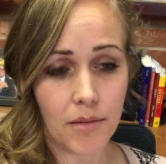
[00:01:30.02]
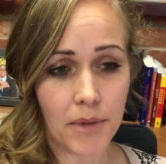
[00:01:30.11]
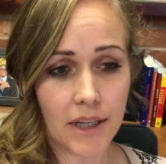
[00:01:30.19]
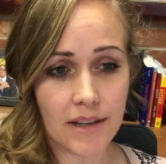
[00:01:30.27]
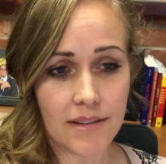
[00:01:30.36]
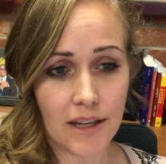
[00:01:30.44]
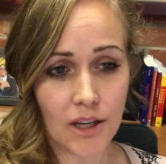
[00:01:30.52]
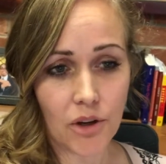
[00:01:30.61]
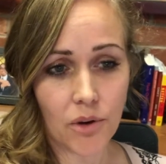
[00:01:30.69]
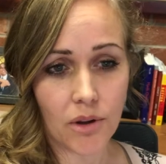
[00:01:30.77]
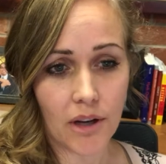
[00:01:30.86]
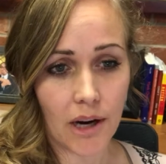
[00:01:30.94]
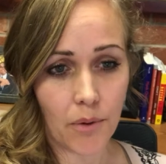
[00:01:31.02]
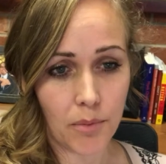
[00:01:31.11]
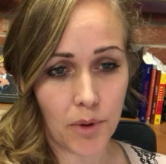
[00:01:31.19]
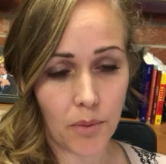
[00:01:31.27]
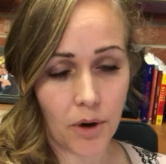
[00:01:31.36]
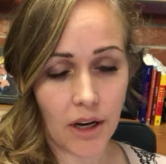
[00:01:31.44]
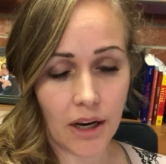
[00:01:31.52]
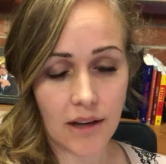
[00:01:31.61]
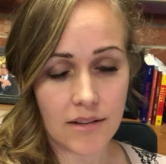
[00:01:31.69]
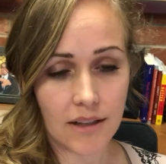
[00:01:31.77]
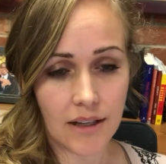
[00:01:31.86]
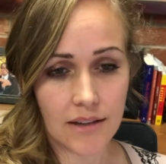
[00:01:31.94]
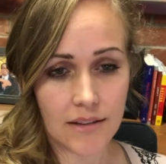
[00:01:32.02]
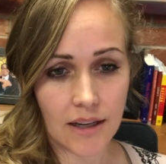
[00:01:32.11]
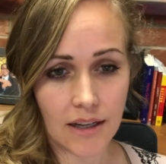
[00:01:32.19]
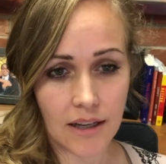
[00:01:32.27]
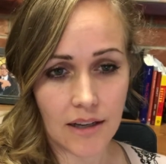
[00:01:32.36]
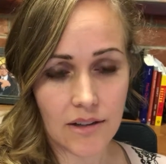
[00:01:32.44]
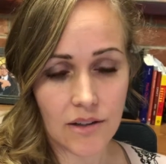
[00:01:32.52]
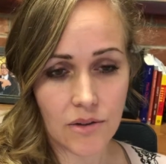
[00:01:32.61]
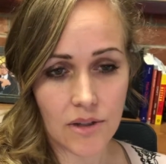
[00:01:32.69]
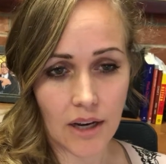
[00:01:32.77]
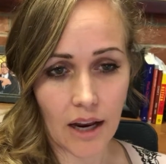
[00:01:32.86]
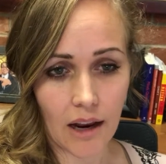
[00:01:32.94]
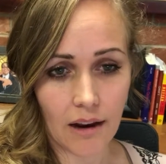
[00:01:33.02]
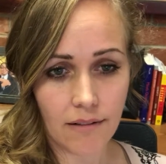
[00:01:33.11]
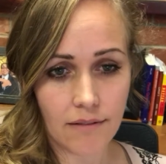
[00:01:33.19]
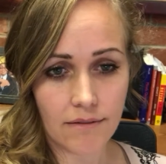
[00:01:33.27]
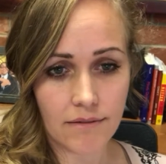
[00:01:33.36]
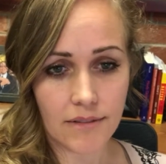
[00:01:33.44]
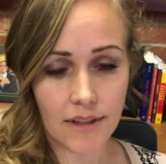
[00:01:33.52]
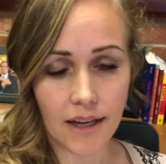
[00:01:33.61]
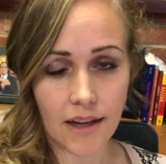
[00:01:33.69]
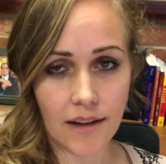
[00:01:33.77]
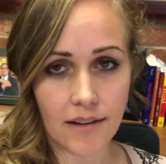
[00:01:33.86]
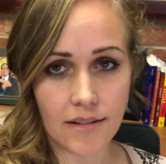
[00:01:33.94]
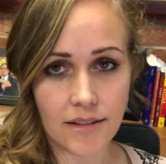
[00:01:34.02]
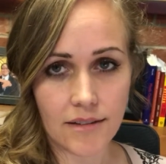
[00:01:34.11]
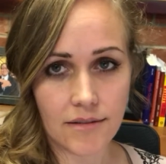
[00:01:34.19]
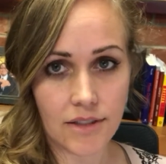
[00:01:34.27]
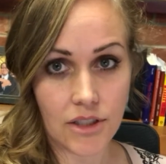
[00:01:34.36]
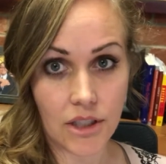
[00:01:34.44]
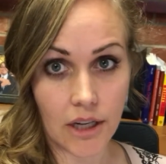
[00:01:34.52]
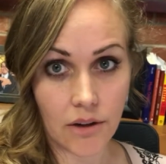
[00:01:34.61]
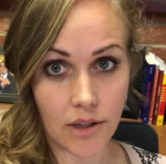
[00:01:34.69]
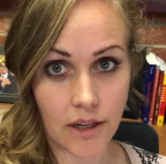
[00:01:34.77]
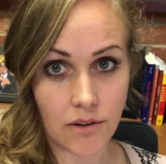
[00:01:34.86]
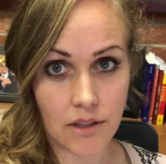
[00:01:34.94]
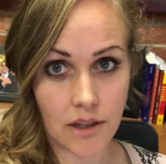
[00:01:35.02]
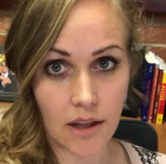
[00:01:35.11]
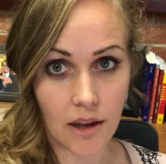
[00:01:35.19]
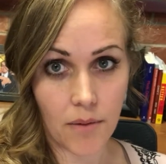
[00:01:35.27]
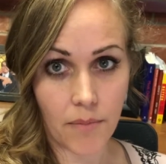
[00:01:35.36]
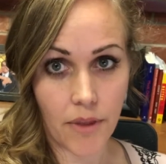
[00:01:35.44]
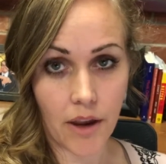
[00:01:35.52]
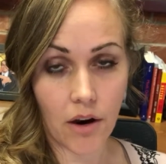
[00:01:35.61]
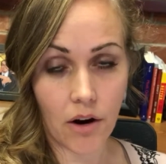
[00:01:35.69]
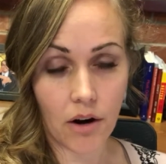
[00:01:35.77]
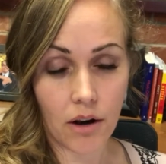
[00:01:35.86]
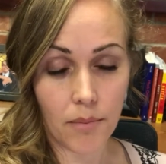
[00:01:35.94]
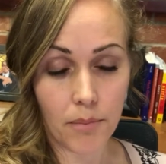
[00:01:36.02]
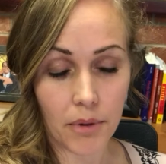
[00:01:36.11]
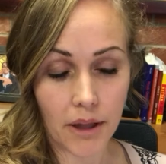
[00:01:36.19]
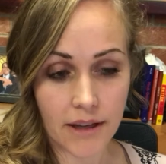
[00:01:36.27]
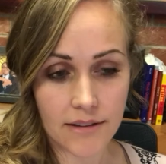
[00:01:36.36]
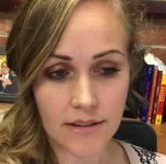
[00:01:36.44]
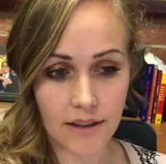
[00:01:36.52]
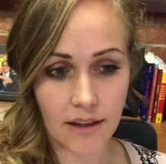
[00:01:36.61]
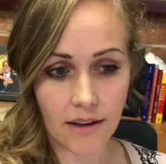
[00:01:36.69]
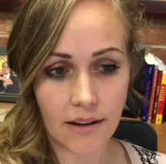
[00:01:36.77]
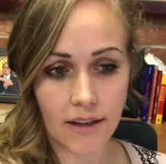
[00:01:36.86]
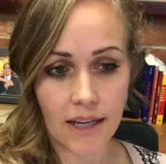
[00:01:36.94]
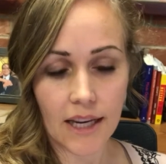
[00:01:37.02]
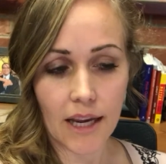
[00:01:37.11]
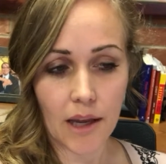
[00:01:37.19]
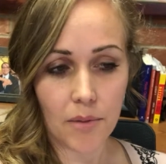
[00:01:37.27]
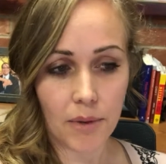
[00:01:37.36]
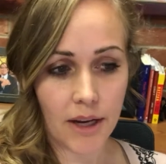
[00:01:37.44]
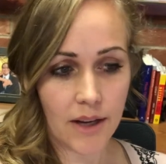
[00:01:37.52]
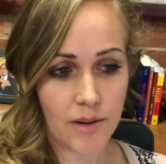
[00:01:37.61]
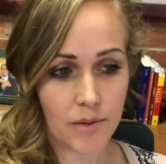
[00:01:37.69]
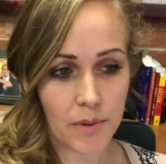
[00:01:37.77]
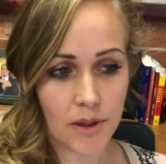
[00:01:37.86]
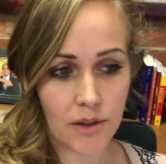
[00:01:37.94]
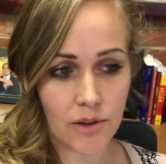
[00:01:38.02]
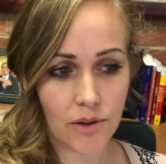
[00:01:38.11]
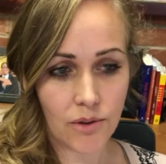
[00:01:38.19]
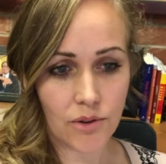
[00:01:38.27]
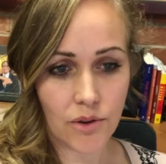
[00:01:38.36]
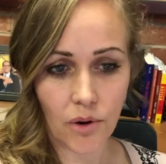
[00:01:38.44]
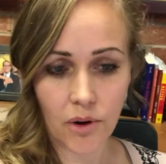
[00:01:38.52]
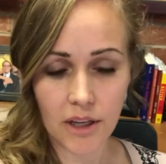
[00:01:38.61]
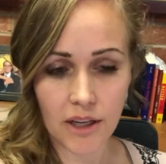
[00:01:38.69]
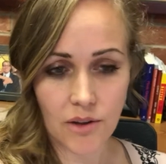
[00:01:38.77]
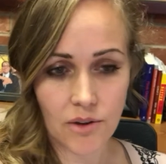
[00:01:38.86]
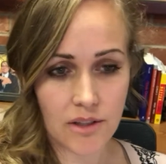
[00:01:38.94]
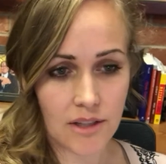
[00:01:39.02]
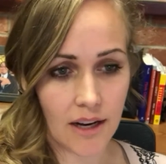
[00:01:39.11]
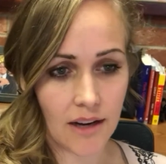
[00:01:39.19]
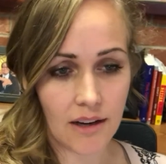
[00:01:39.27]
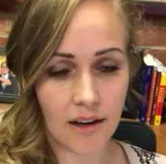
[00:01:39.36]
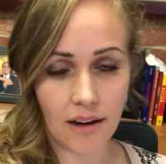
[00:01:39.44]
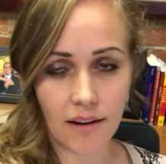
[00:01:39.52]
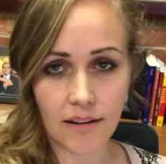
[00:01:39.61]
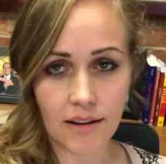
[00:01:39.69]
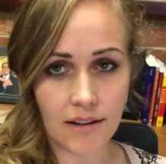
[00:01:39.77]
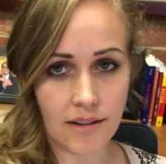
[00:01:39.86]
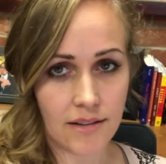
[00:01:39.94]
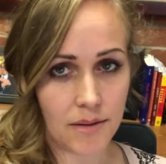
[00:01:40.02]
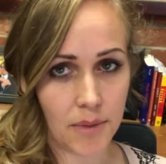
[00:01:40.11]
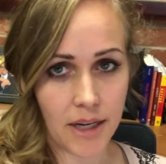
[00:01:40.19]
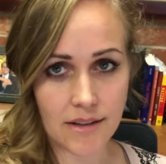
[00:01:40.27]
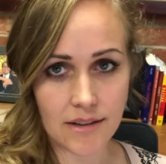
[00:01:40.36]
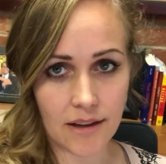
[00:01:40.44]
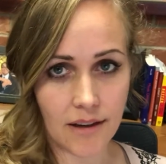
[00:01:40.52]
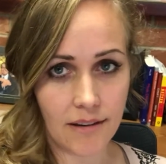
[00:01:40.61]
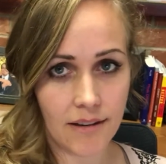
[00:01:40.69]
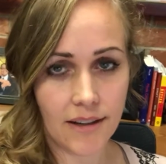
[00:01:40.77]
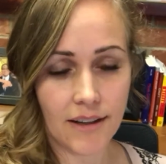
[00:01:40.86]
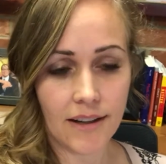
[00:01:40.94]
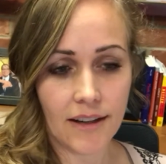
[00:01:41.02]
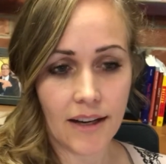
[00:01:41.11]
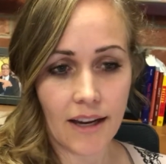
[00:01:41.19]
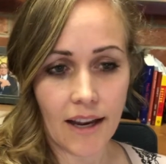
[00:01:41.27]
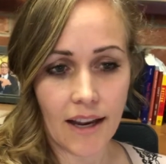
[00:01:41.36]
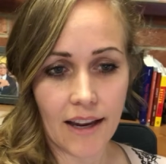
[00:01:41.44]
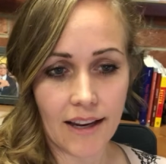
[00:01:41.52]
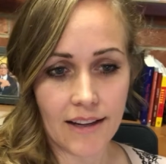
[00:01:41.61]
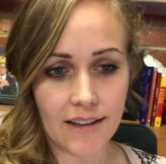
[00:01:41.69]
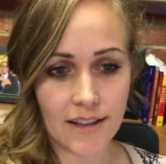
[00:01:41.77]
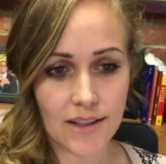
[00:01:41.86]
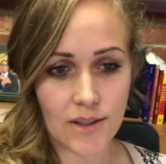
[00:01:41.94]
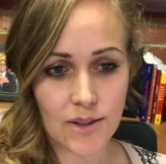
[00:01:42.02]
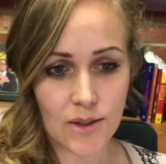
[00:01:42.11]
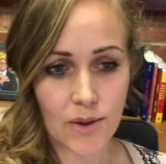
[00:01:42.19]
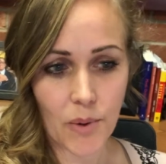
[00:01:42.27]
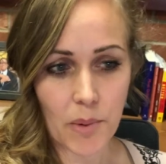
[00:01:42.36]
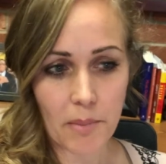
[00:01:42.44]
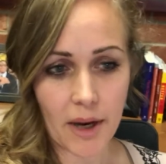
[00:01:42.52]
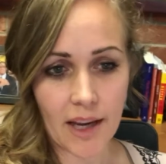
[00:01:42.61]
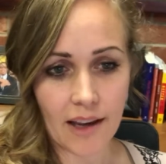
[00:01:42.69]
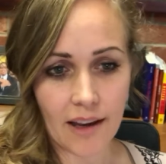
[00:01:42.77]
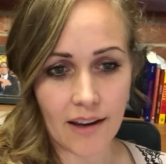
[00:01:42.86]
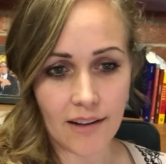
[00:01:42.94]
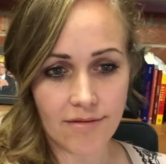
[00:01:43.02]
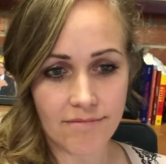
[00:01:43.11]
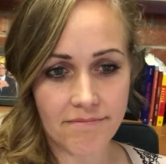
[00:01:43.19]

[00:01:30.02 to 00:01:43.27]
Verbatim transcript: because they knew that I would be working as late as I needed to tonight. And shout out to them, they are a blessing. And my husband, who's totally understanding, he's amazing. And I just hope Micah